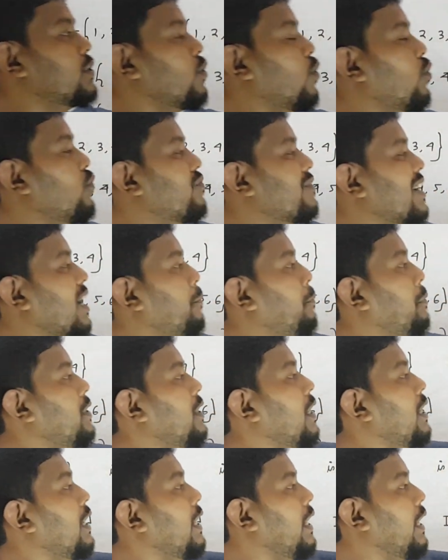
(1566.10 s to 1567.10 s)
of
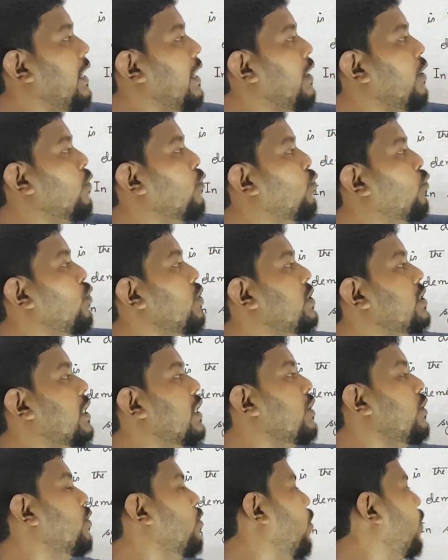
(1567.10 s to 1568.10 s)
capital A which
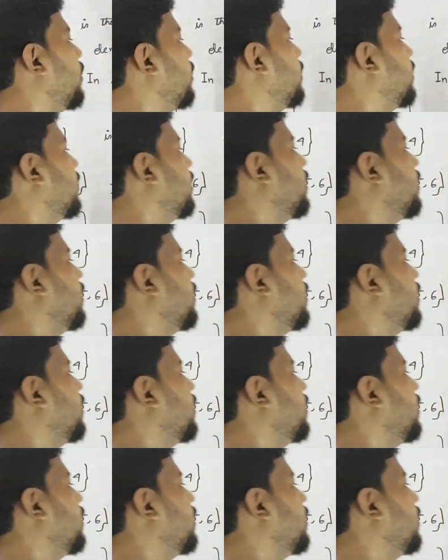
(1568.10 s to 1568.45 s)
are not